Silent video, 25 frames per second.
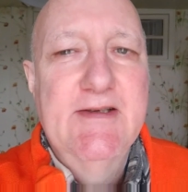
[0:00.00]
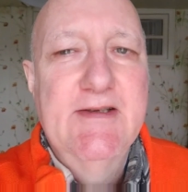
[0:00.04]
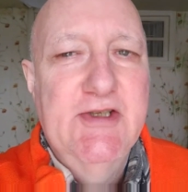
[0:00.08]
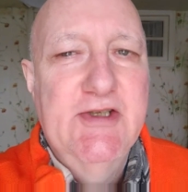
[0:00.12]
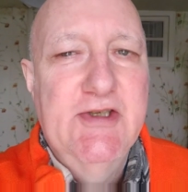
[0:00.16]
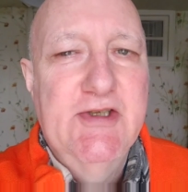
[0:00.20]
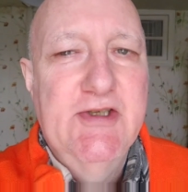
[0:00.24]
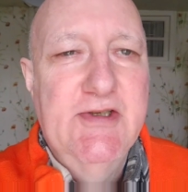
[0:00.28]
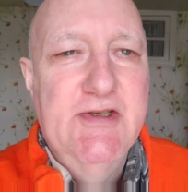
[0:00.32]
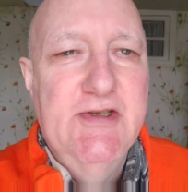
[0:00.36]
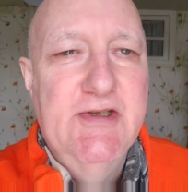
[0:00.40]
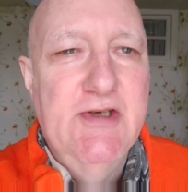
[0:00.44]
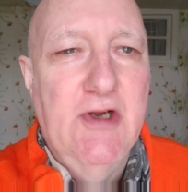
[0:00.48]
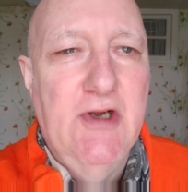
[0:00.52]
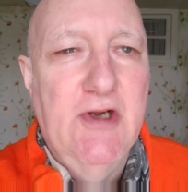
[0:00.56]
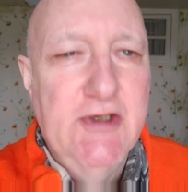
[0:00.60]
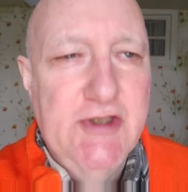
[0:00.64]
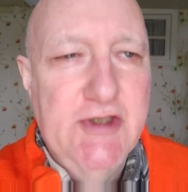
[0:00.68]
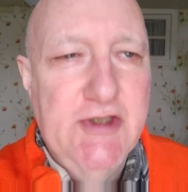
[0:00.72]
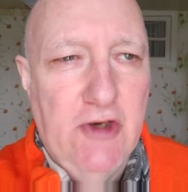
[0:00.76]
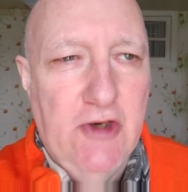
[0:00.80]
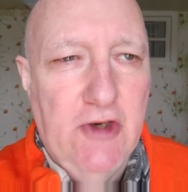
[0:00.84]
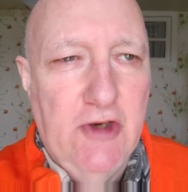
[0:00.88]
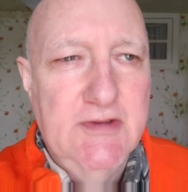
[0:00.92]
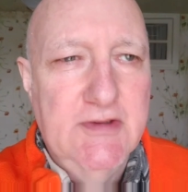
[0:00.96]

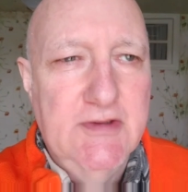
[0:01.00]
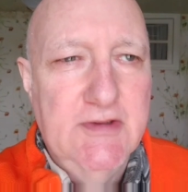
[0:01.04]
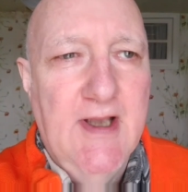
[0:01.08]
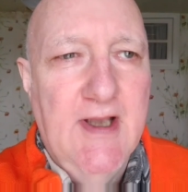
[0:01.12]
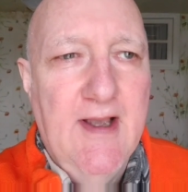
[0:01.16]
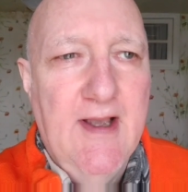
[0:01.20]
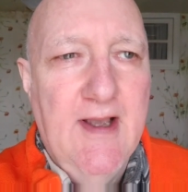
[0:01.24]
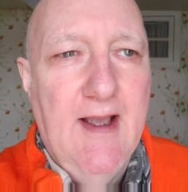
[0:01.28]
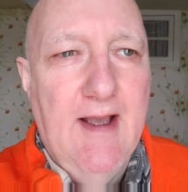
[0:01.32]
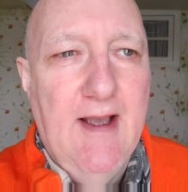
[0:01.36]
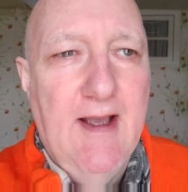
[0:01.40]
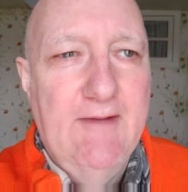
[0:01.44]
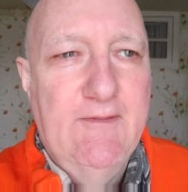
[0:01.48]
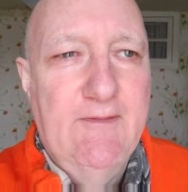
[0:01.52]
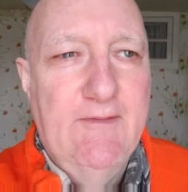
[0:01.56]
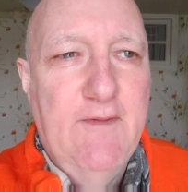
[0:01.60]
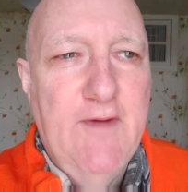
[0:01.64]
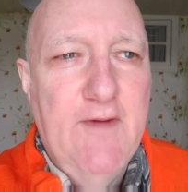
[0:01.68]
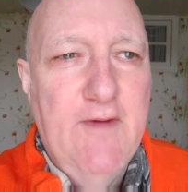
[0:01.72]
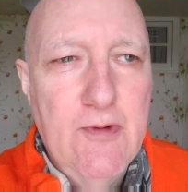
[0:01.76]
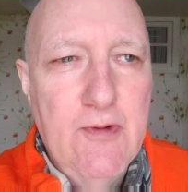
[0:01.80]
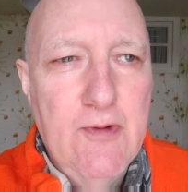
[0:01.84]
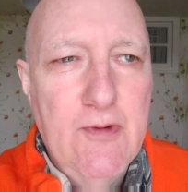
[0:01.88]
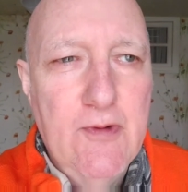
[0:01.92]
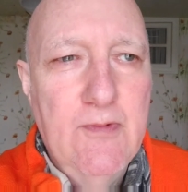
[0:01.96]
shot a
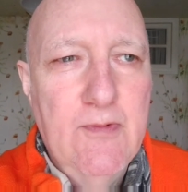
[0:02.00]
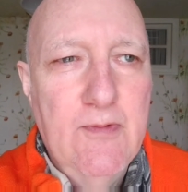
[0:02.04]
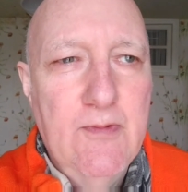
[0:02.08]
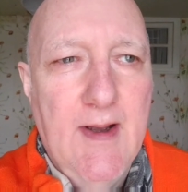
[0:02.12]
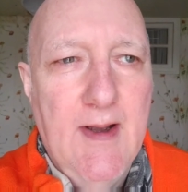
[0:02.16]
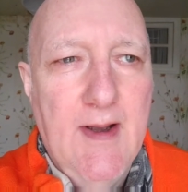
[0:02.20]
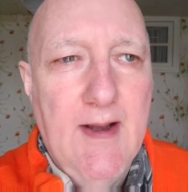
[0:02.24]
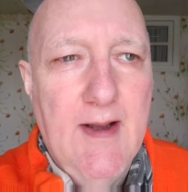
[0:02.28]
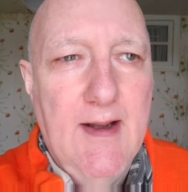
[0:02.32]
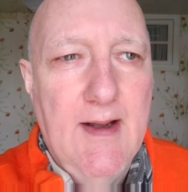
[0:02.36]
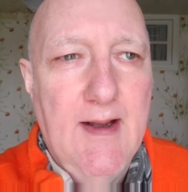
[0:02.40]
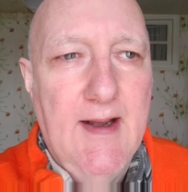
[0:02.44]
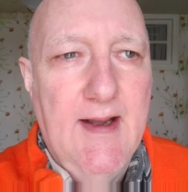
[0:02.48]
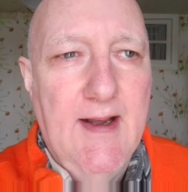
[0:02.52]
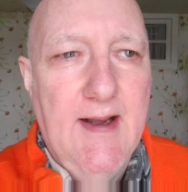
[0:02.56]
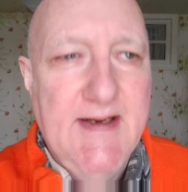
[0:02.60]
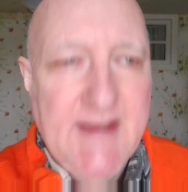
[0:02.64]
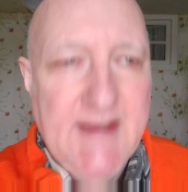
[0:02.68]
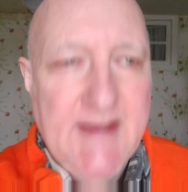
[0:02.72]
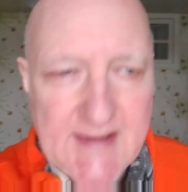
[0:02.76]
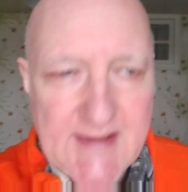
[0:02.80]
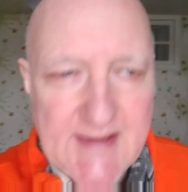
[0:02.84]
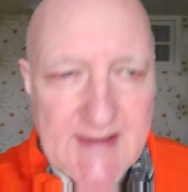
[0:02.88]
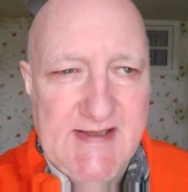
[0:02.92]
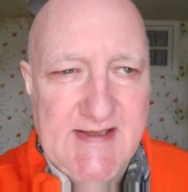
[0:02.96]
few
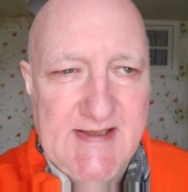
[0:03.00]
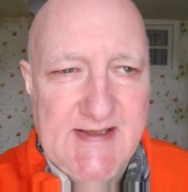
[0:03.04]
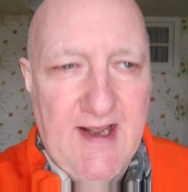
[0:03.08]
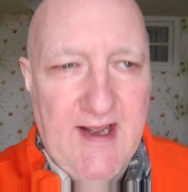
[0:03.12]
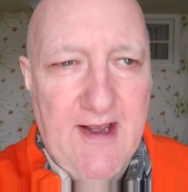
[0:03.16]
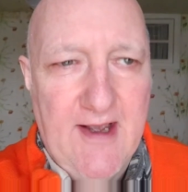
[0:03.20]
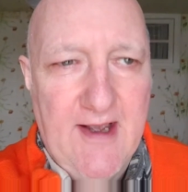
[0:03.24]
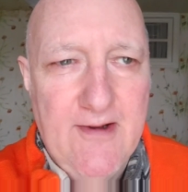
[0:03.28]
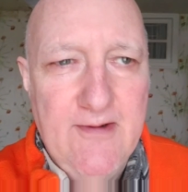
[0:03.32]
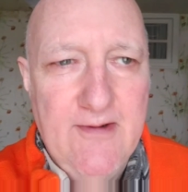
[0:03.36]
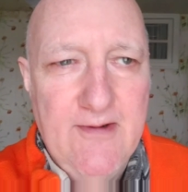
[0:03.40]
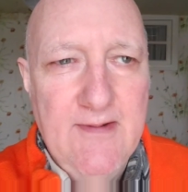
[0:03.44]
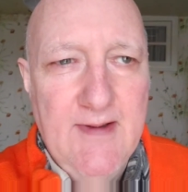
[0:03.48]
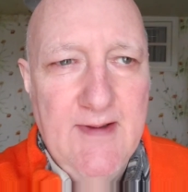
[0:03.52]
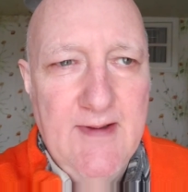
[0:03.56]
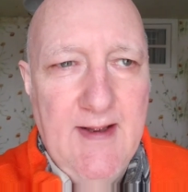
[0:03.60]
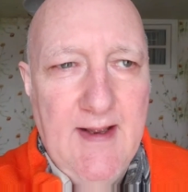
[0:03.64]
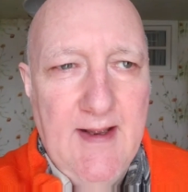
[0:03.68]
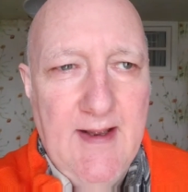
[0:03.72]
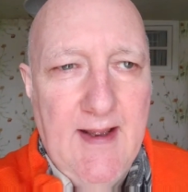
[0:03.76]
nights ago